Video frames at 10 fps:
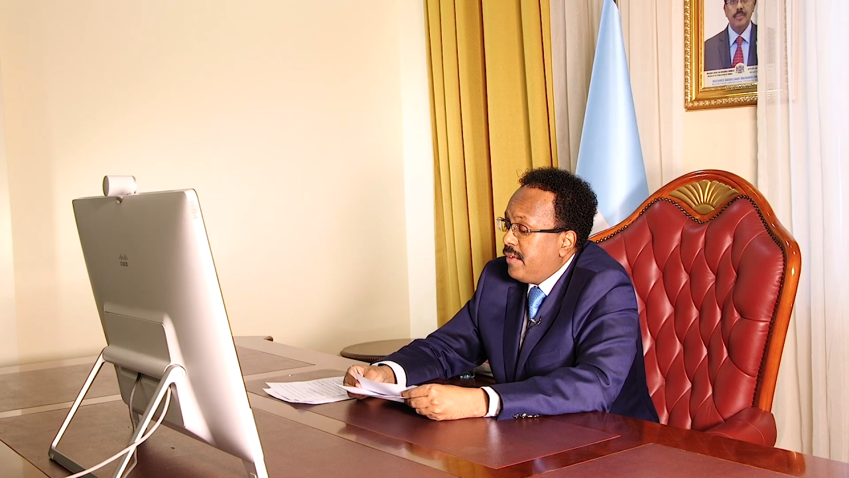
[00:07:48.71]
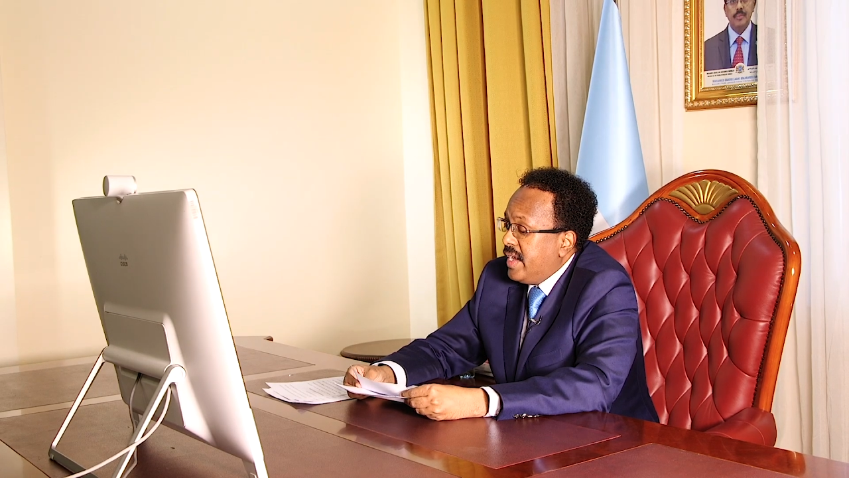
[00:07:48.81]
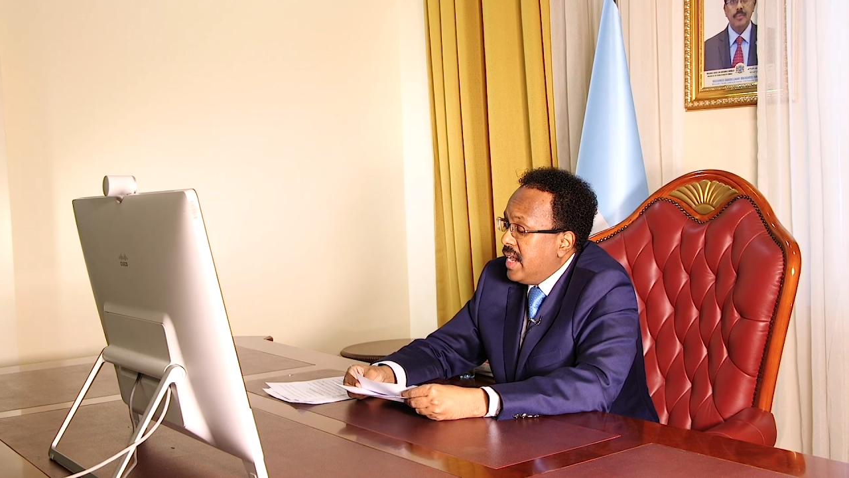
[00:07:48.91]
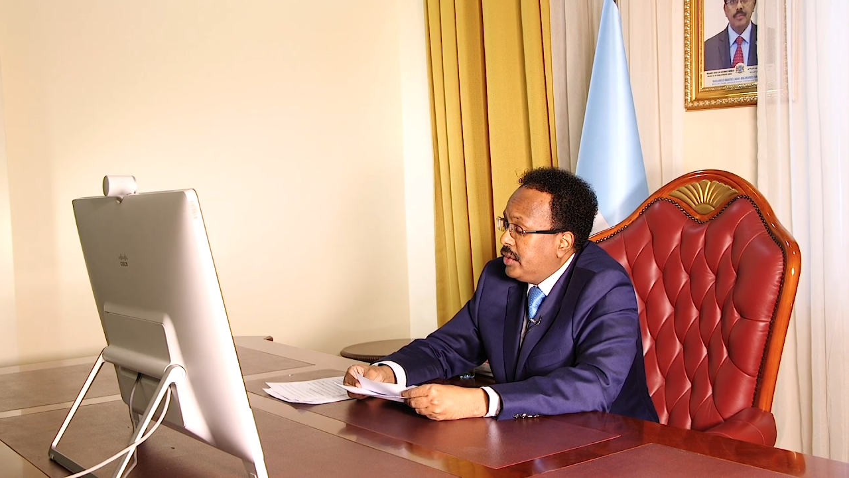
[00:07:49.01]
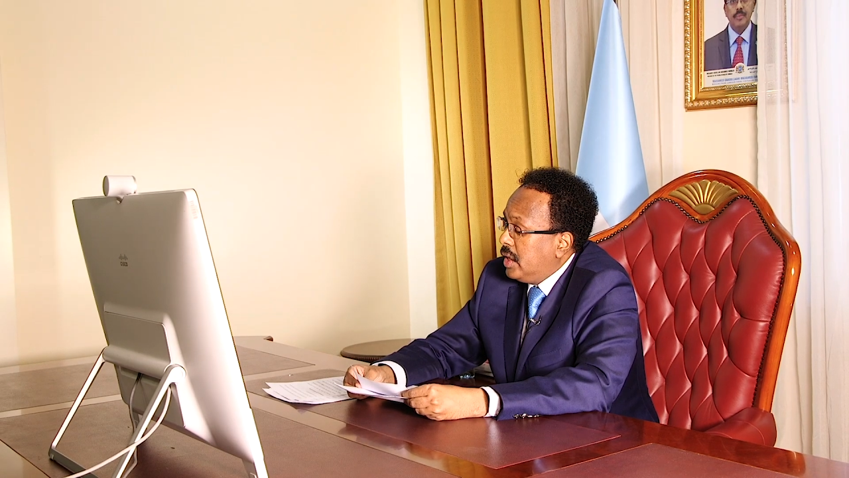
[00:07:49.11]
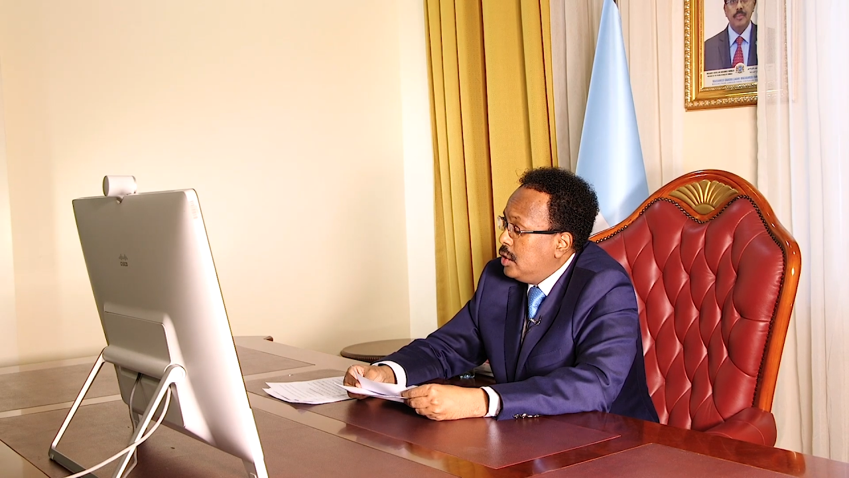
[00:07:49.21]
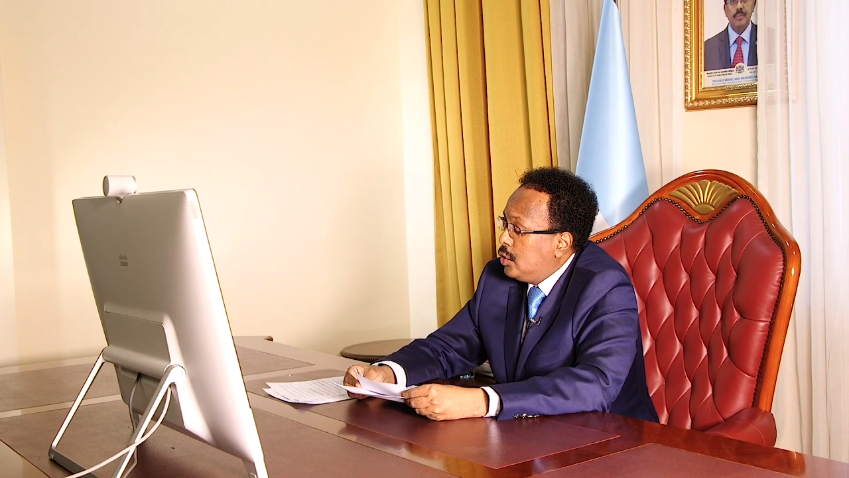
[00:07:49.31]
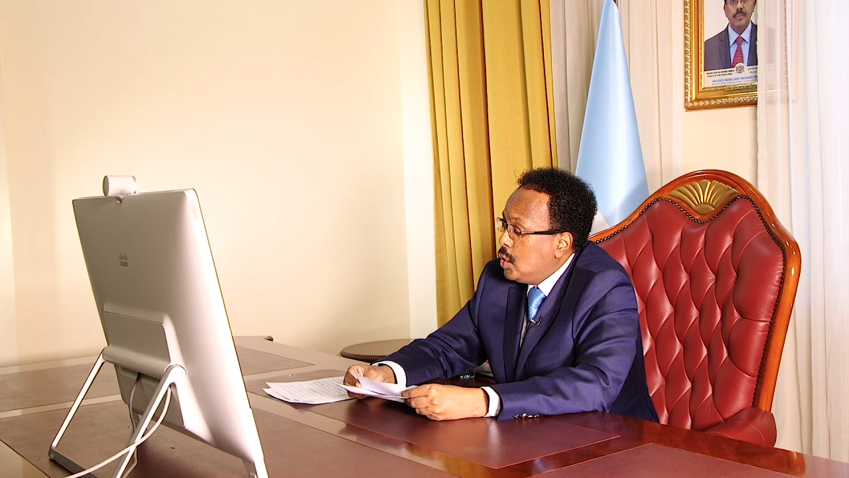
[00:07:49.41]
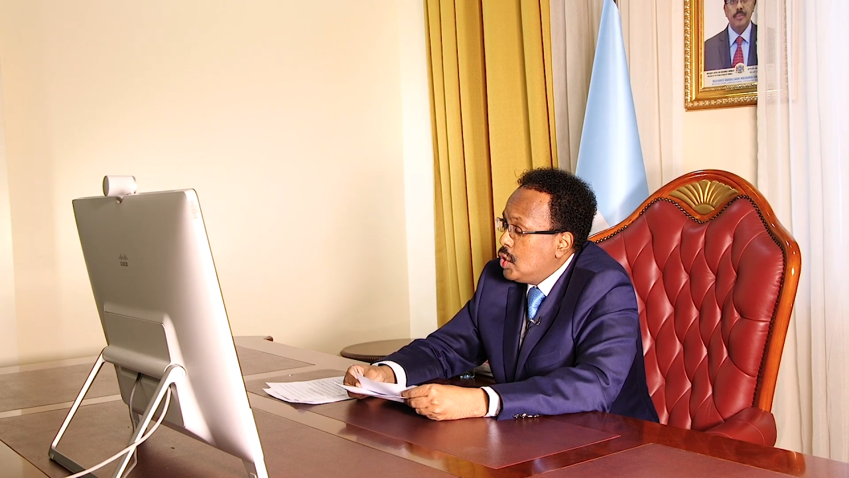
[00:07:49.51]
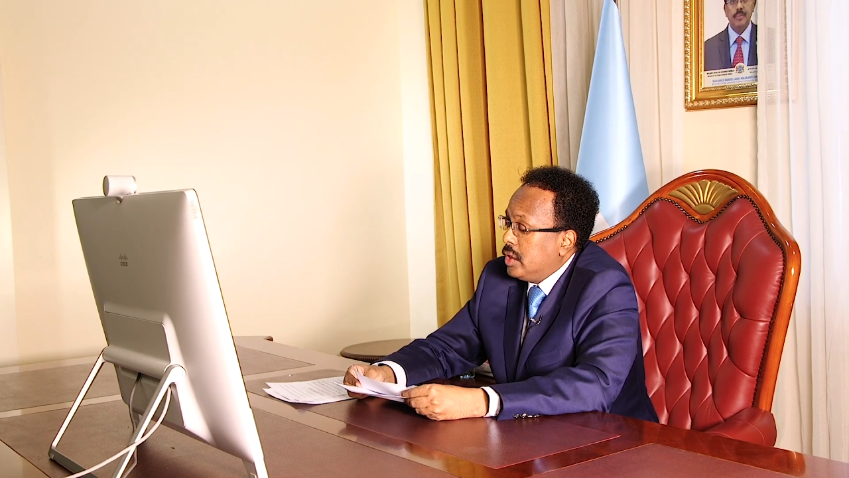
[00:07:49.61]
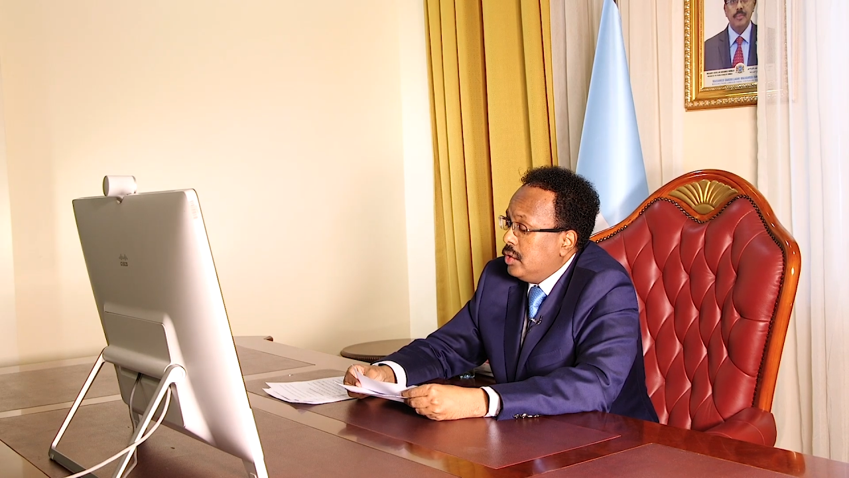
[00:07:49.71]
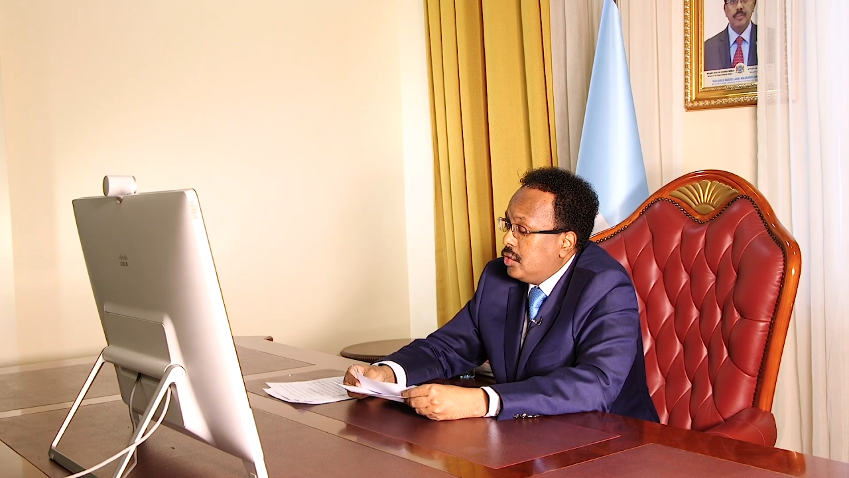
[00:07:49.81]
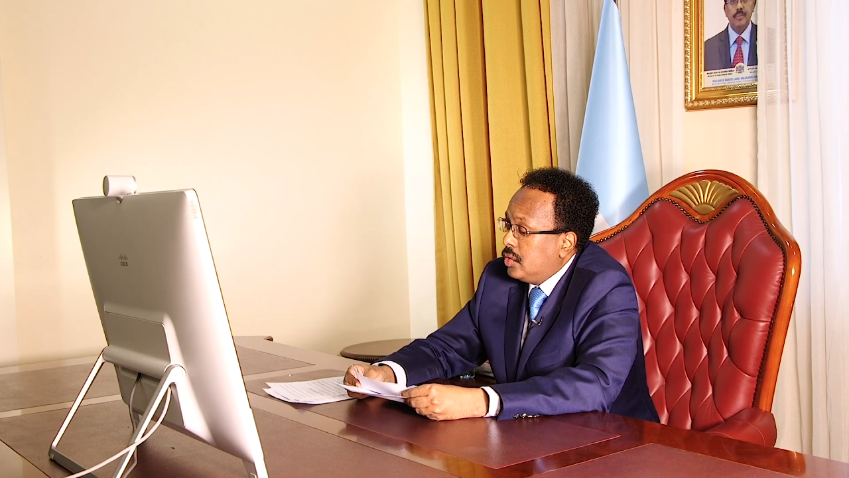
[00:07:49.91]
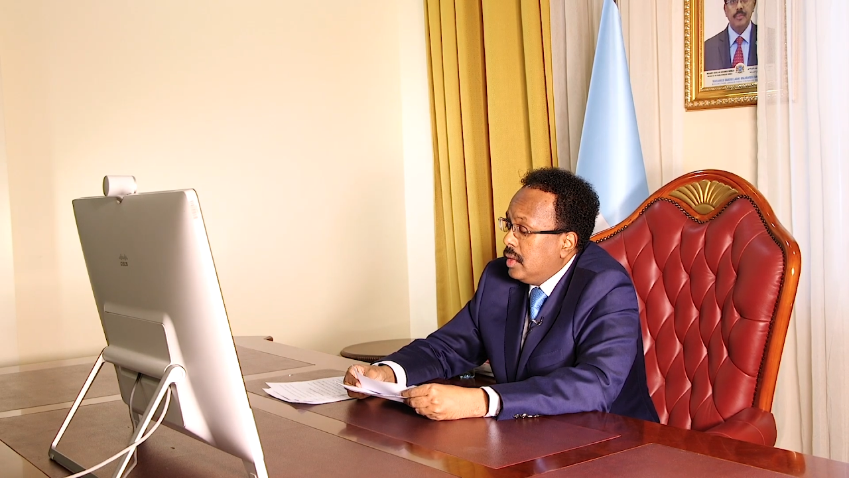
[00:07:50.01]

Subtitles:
financial institutions,